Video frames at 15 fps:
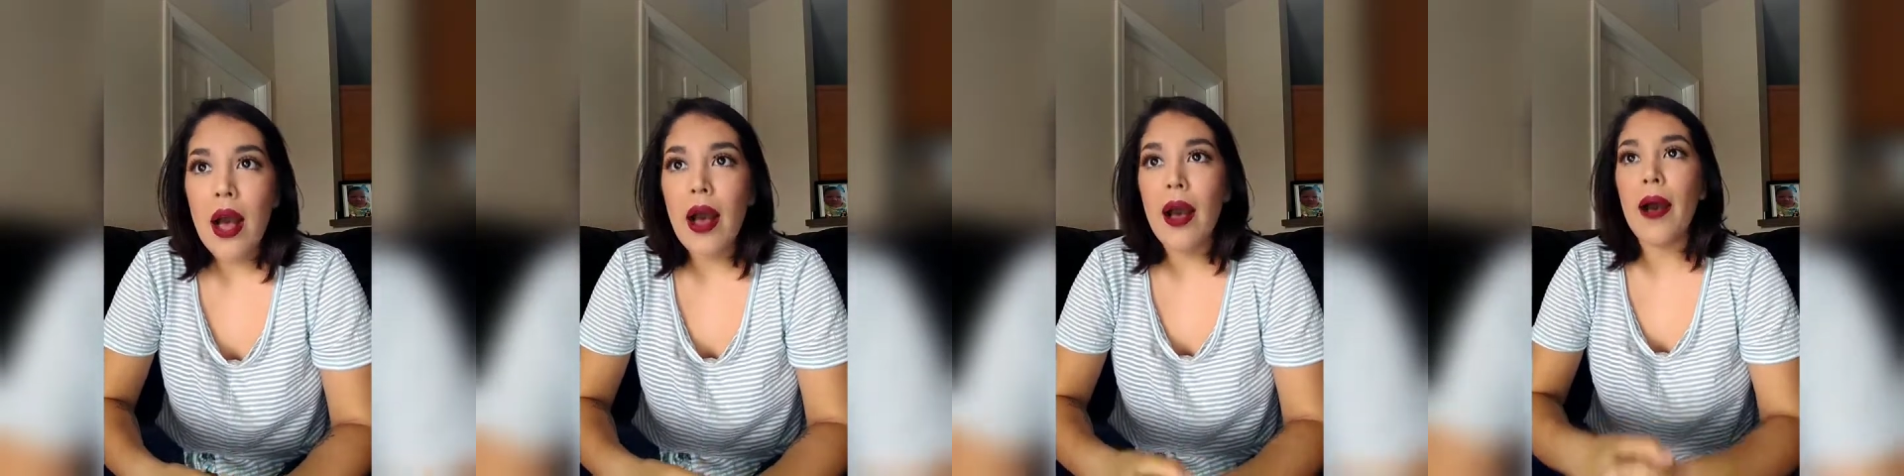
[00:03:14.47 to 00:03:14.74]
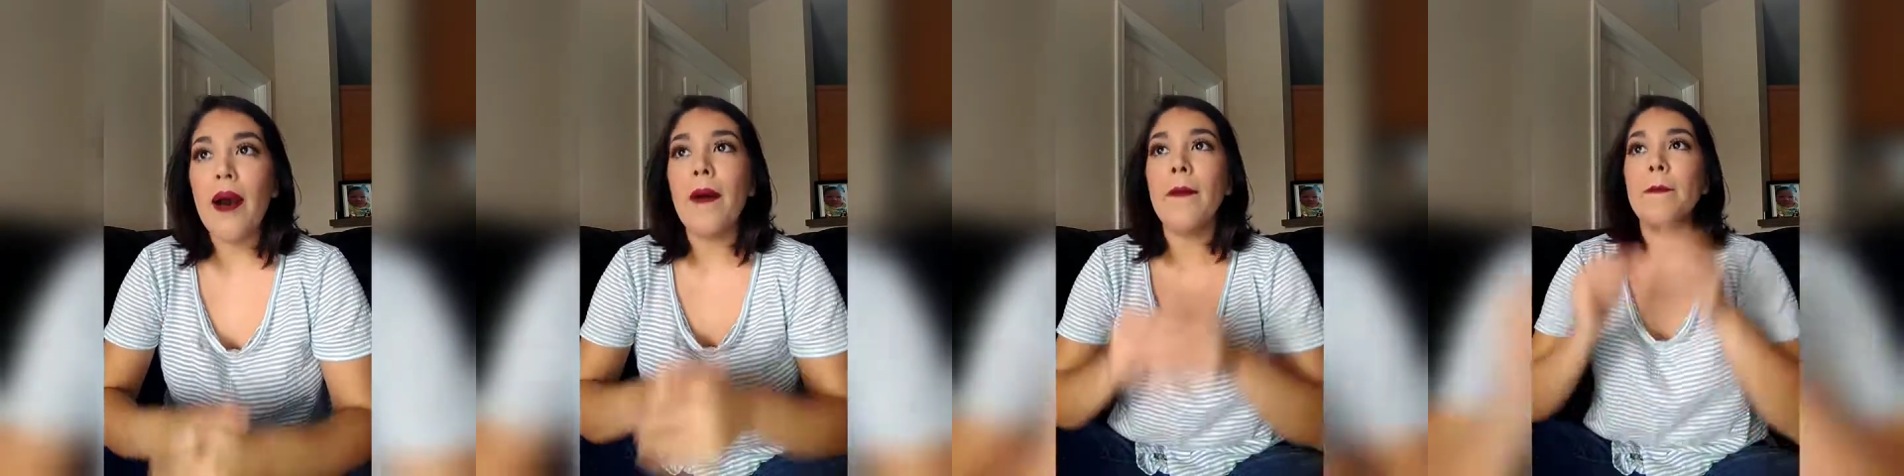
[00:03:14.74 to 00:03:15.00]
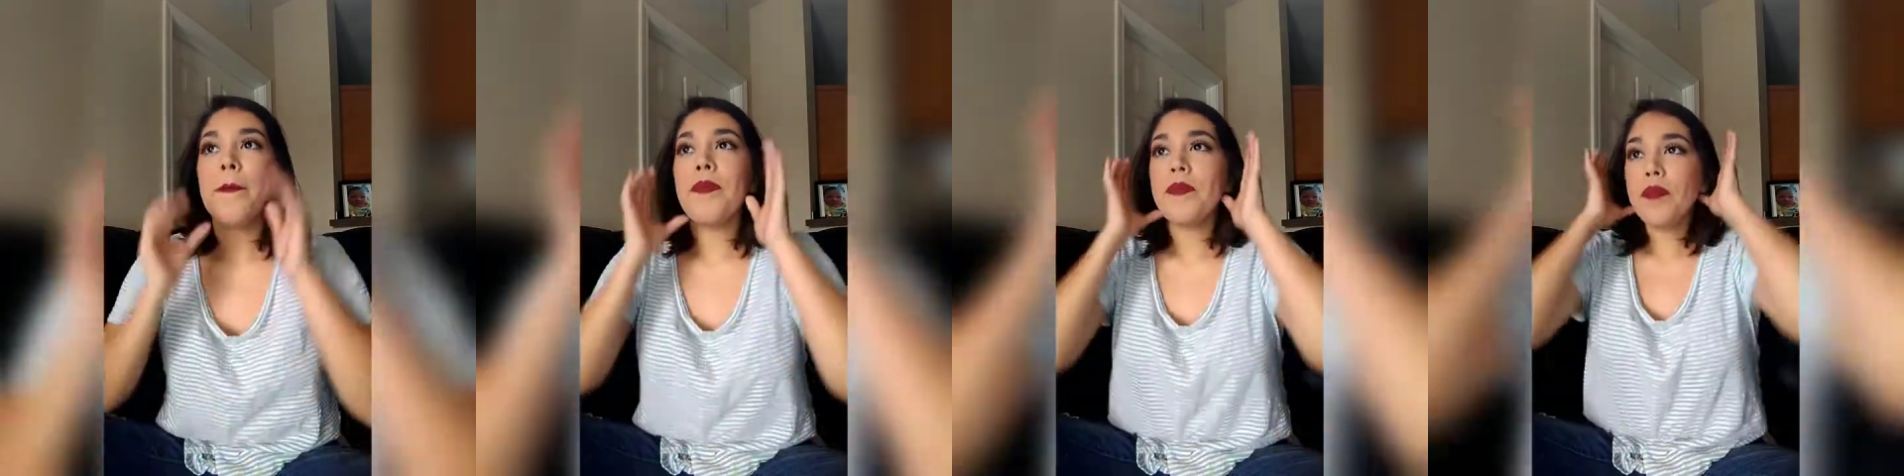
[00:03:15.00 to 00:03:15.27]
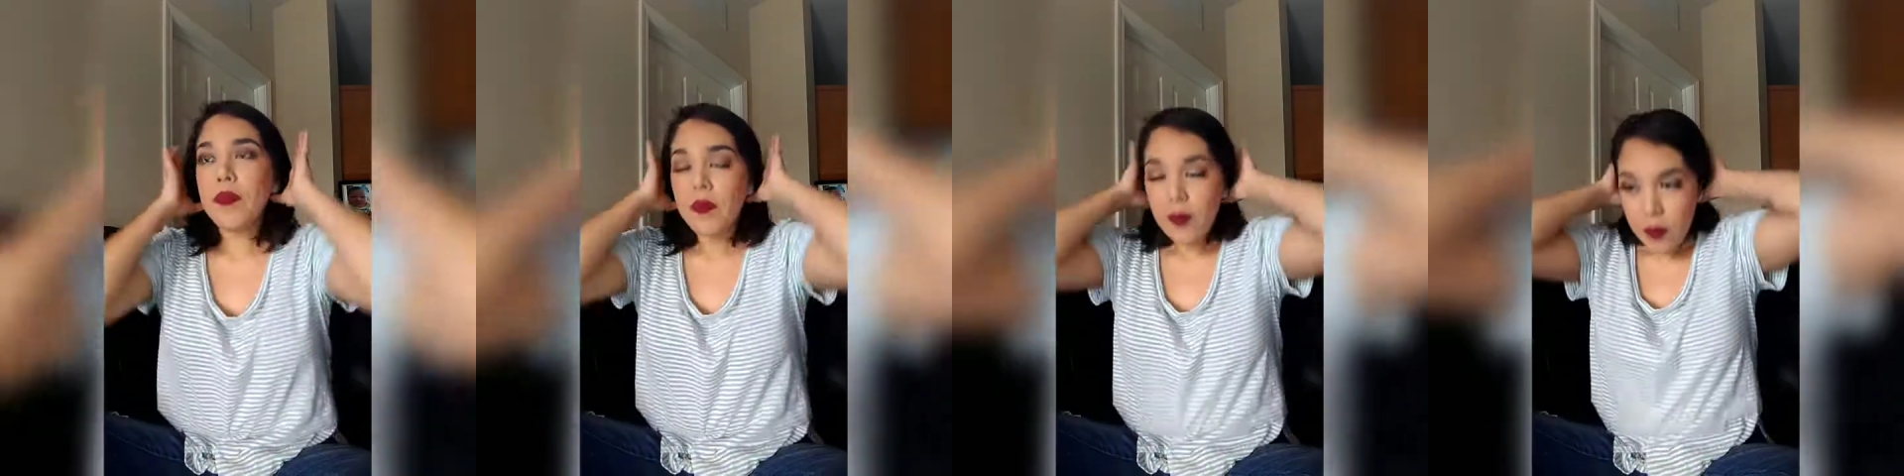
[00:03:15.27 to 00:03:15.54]
And
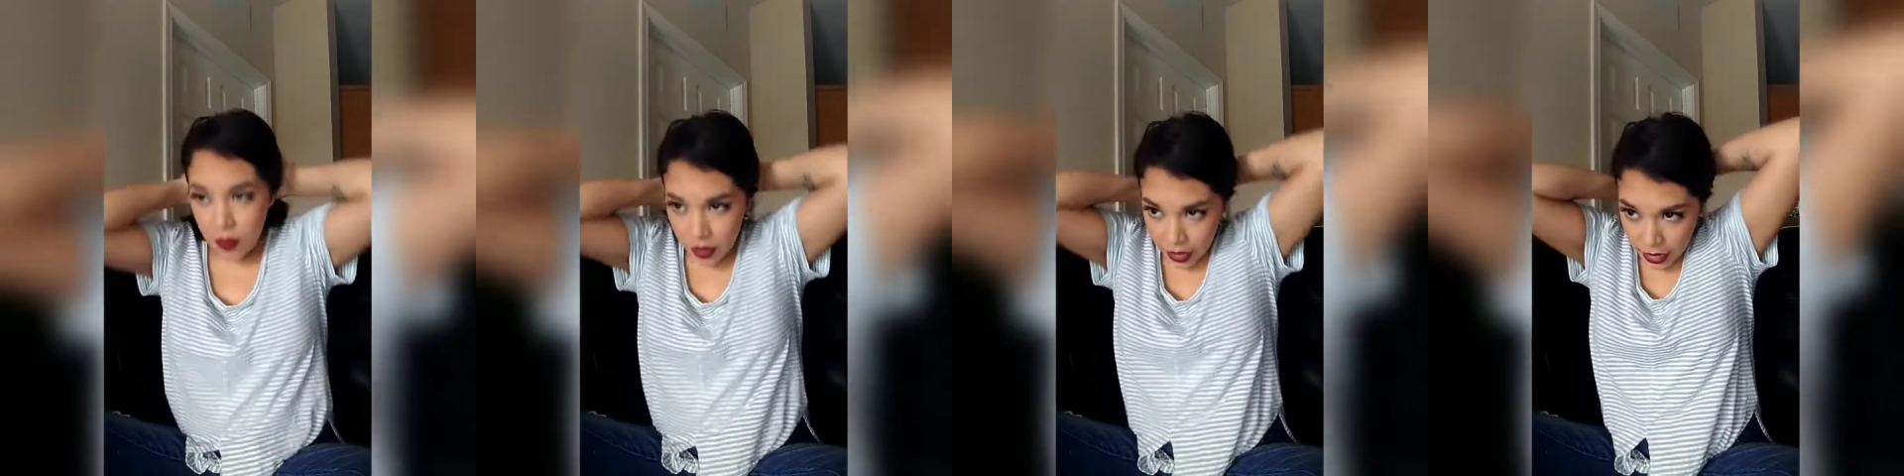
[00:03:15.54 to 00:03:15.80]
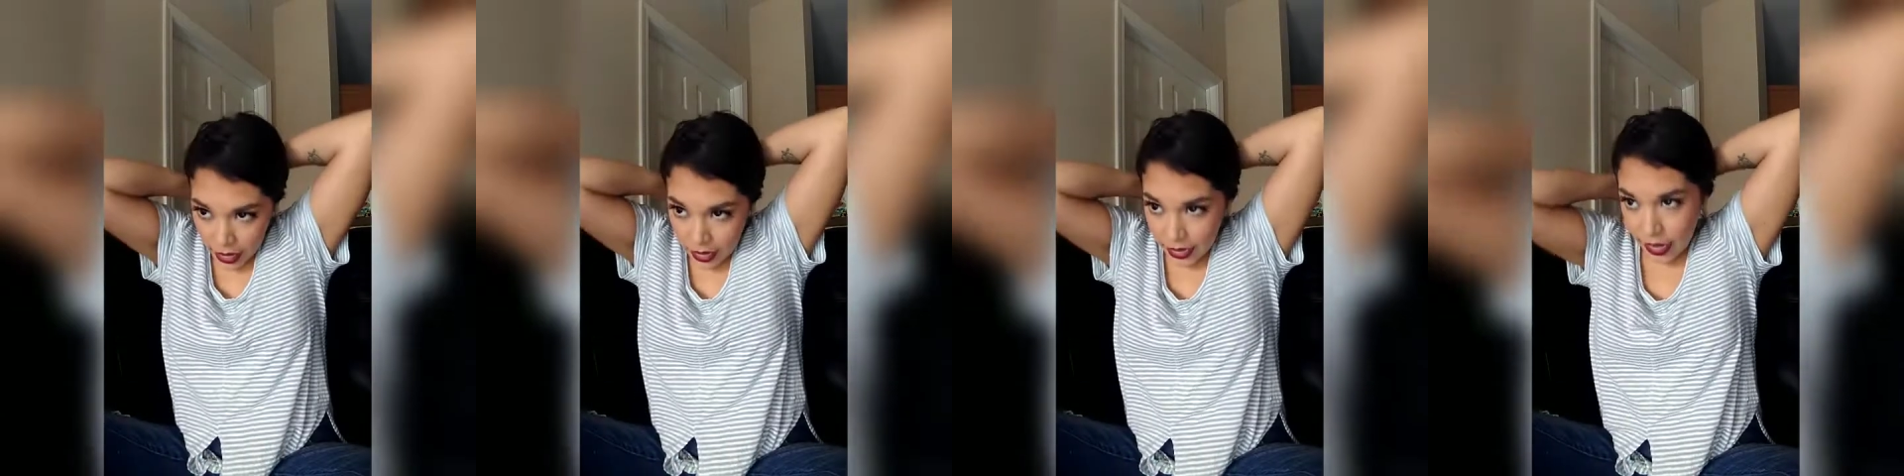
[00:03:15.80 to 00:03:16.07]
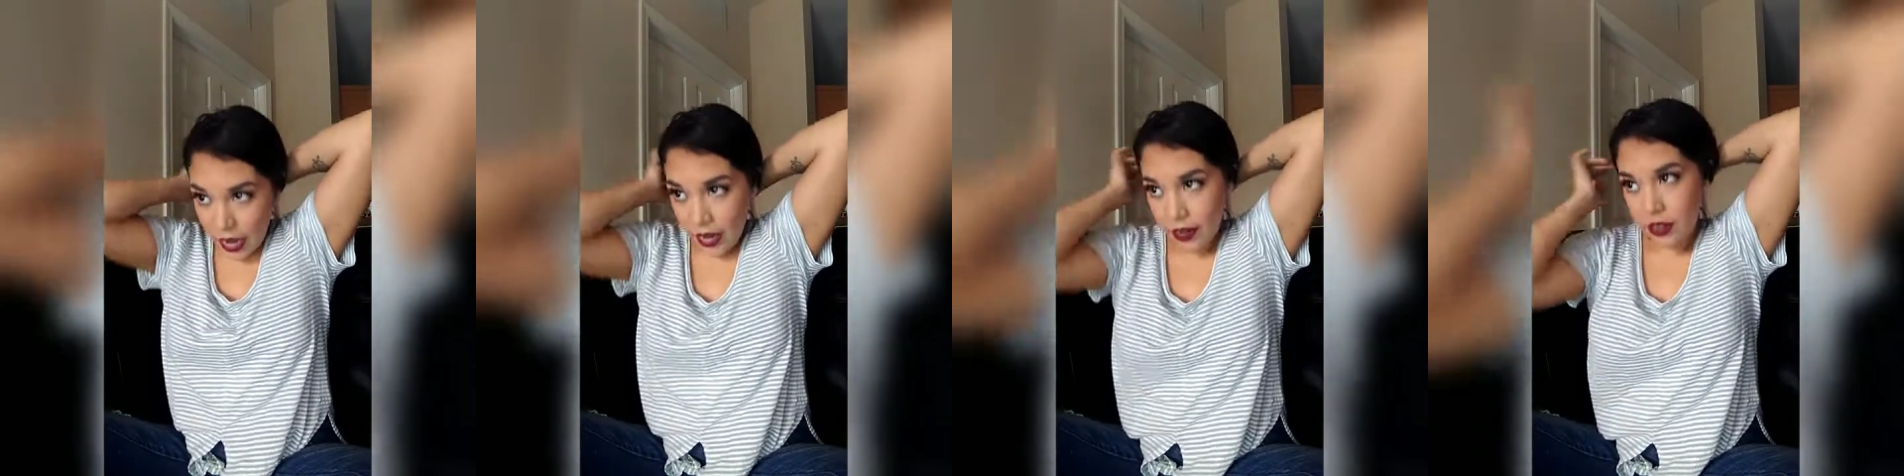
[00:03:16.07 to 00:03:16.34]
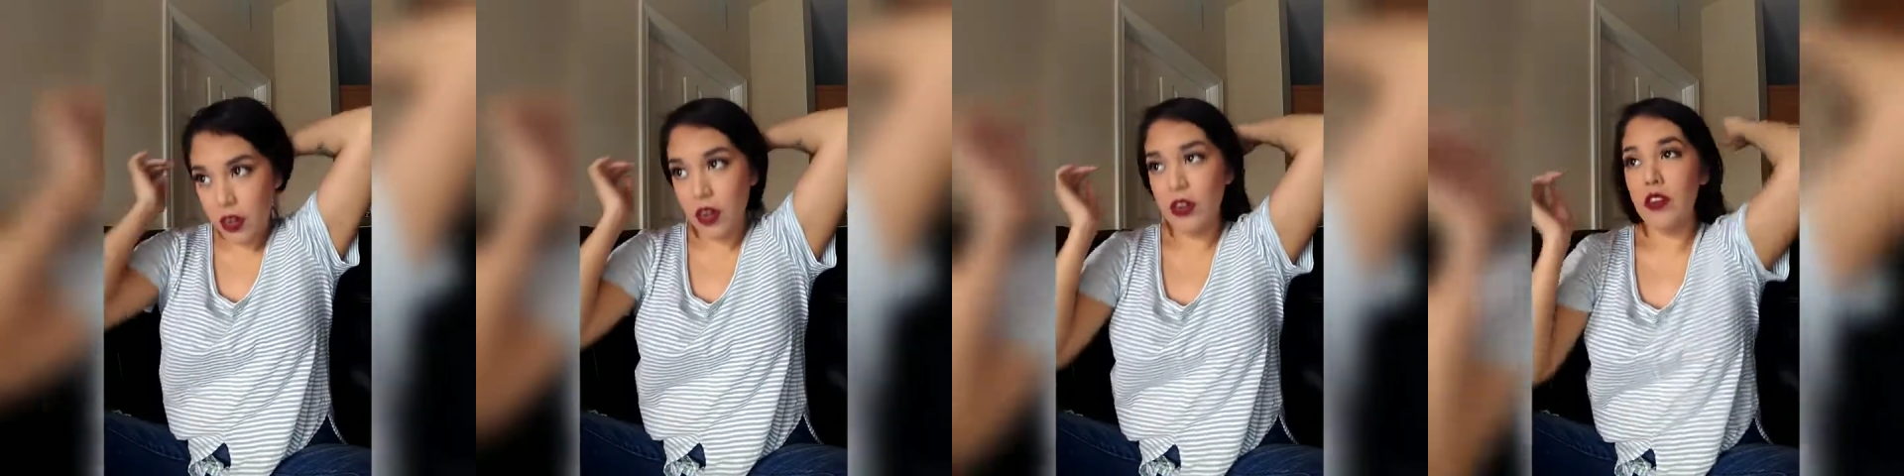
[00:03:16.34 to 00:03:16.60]
it
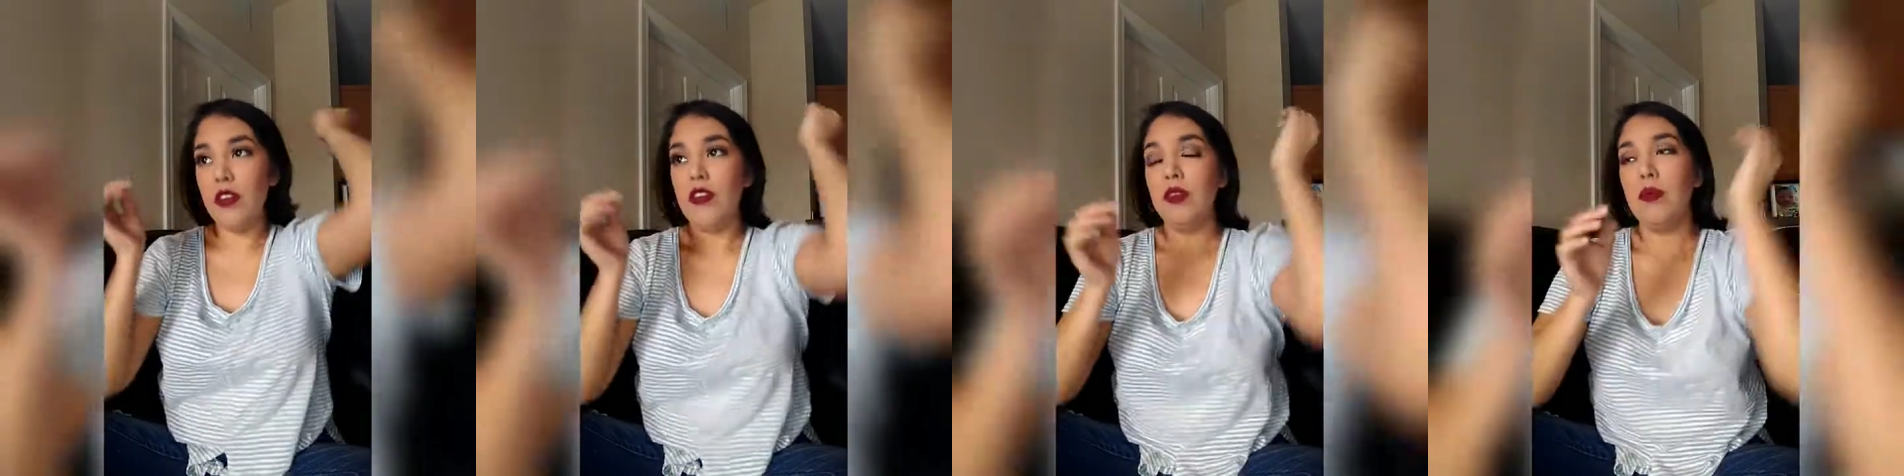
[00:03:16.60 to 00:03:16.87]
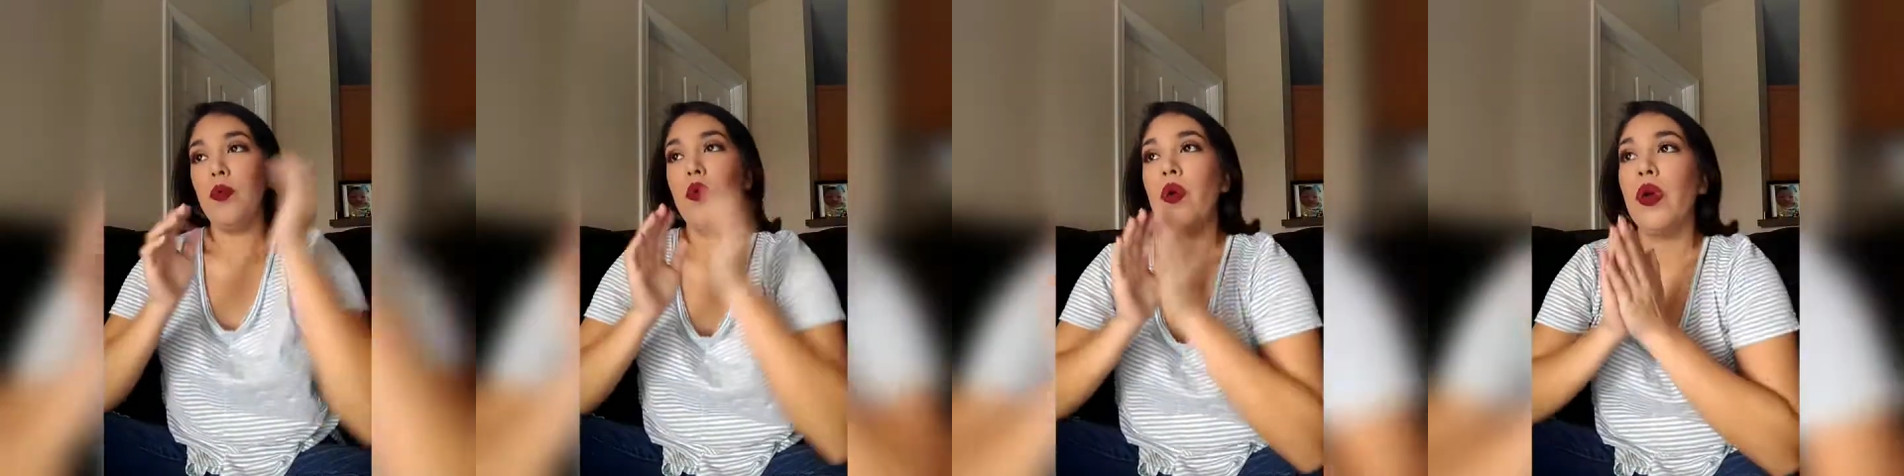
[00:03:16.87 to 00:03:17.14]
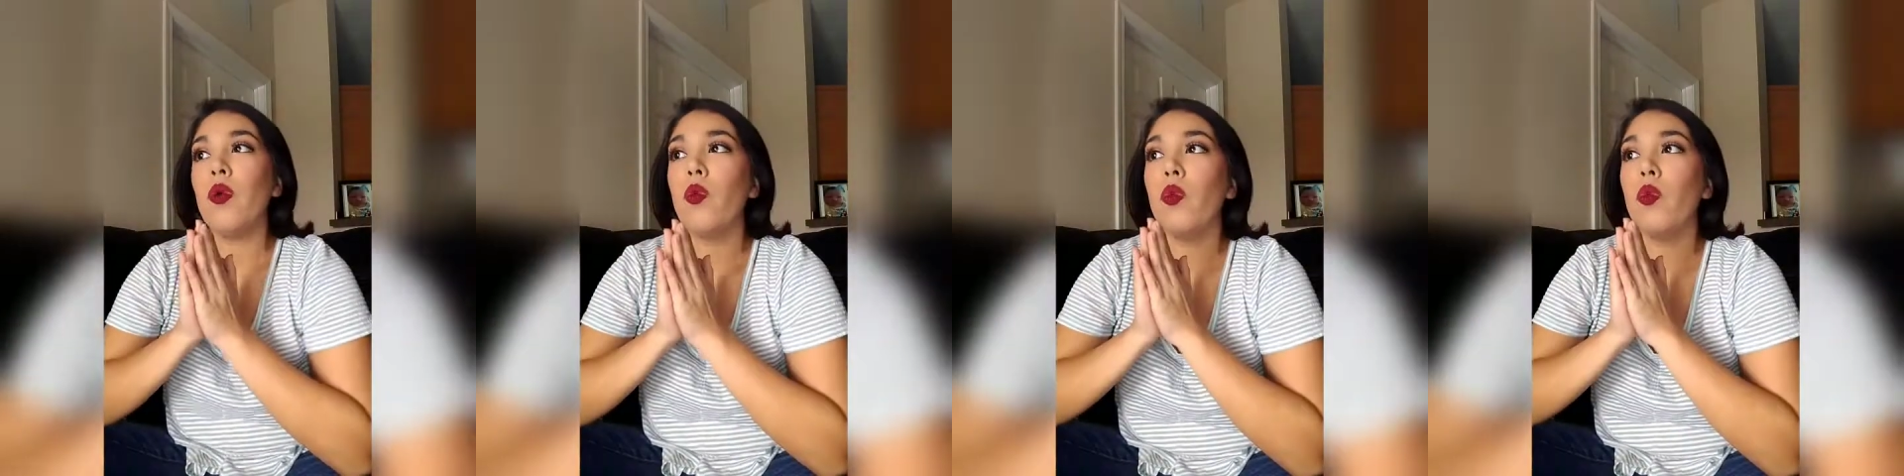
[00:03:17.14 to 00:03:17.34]
had gotten to the point